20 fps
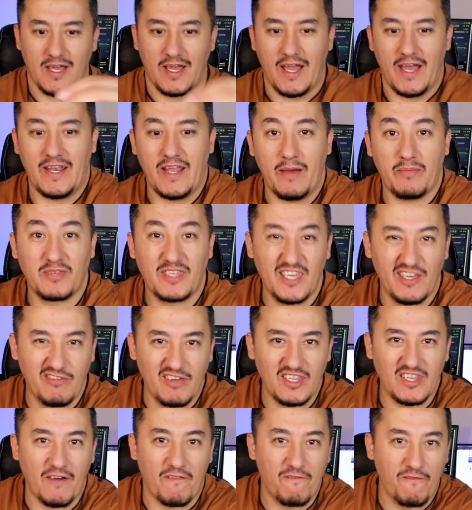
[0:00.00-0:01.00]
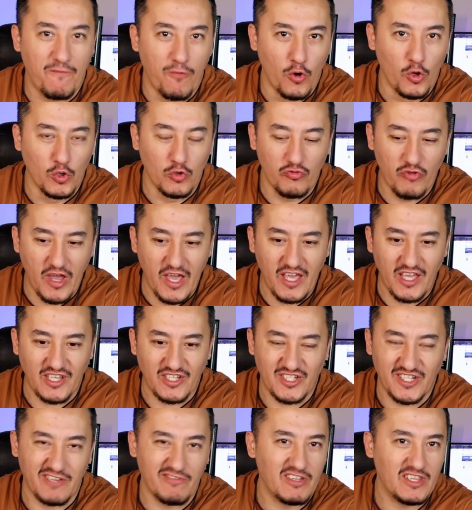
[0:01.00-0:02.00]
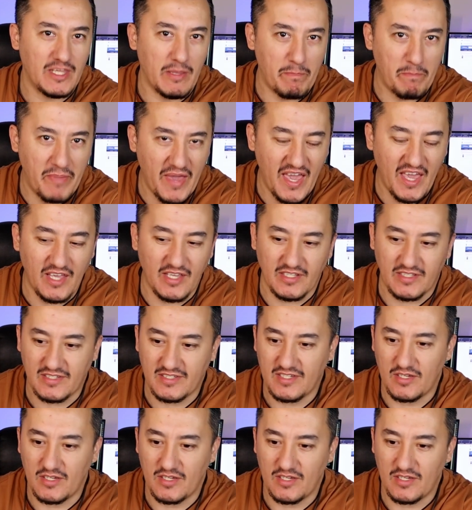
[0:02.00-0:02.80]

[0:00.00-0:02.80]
And I'm giving the full range, even the bass.